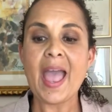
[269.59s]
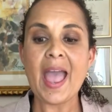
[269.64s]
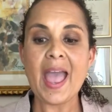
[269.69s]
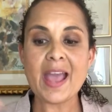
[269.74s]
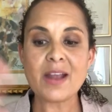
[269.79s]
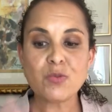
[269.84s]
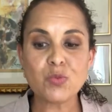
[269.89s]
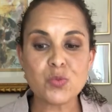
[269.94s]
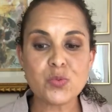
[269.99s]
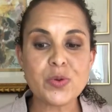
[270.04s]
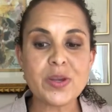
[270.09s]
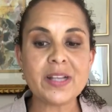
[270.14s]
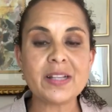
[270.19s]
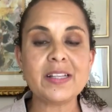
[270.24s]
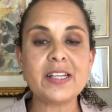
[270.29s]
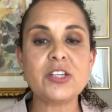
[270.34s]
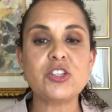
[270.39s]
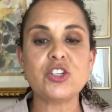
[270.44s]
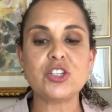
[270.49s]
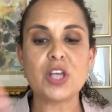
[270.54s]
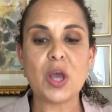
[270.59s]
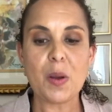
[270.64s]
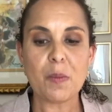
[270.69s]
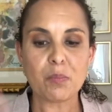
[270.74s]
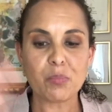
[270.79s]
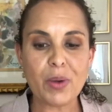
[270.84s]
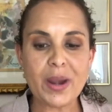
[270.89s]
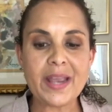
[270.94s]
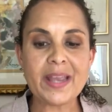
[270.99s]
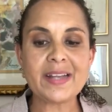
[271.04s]
and really just
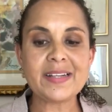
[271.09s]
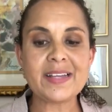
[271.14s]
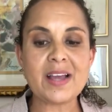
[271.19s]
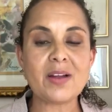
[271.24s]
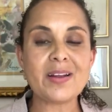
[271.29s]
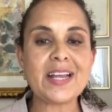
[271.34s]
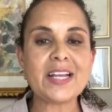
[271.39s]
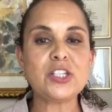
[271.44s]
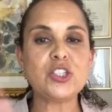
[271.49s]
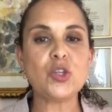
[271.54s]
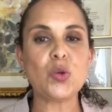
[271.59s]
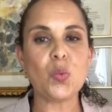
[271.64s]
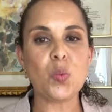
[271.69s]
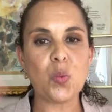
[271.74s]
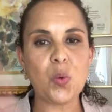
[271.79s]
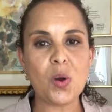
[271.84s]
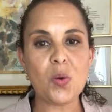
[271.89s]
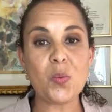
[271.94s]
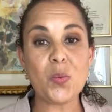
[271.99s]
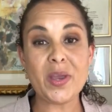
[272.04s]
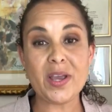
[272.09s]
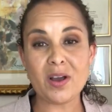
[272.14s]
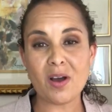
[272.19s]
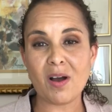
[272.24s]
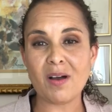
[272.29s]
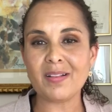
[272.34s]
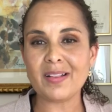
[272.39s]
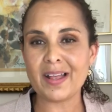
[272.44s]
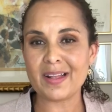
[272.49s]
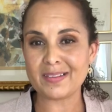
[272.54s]
break it down into what we
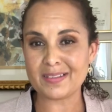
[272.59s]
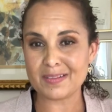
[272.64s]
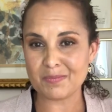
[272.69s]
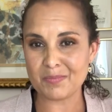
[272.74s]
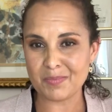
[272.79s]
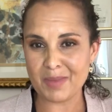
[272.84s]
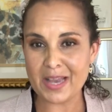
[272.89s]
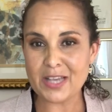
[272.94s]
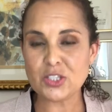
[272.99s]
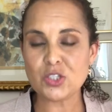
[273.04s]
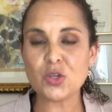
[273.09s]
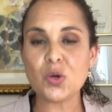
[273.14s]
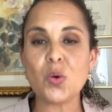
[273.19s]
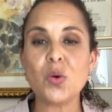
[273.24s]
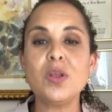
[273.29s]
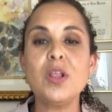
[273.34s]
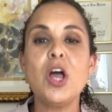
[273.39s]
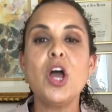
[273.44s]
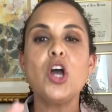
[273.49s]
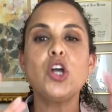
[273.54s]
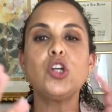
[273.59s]
call at my school,